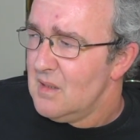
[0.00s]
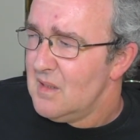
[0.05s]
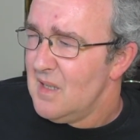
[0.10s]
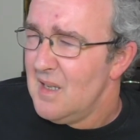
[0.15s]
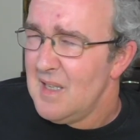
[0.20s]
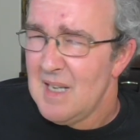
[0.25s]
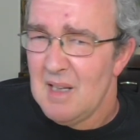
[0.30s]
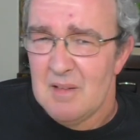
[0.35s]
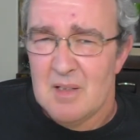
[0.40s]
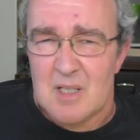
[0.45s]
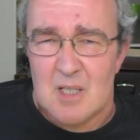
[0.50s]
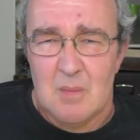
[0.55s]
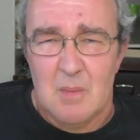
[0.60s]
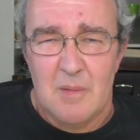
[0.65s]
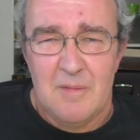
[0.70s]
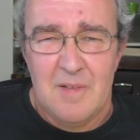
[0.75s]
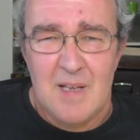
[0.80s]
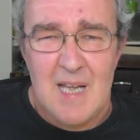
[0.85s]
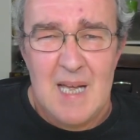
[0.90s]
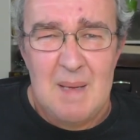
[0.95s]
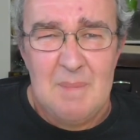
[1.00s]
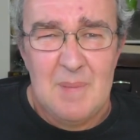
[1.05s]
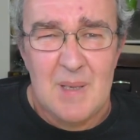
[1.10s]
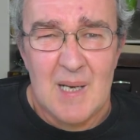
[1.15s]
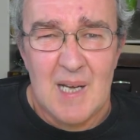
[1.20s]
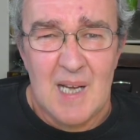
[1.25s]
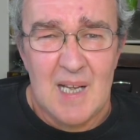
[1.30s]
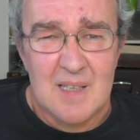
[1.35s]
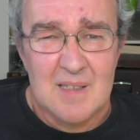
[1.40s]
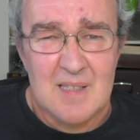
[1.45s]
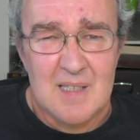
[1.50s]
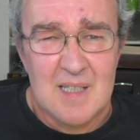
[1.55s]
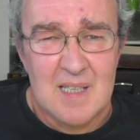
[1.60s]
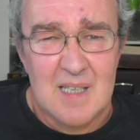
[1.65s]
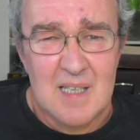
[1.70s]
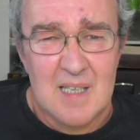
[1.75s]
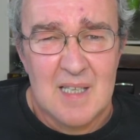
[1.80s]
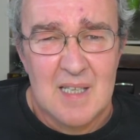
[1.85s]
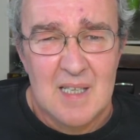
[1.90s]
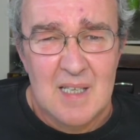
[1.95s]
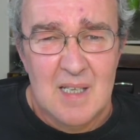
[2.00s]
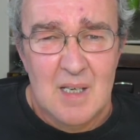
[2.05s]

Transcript: turned out the summer fair part, Uh,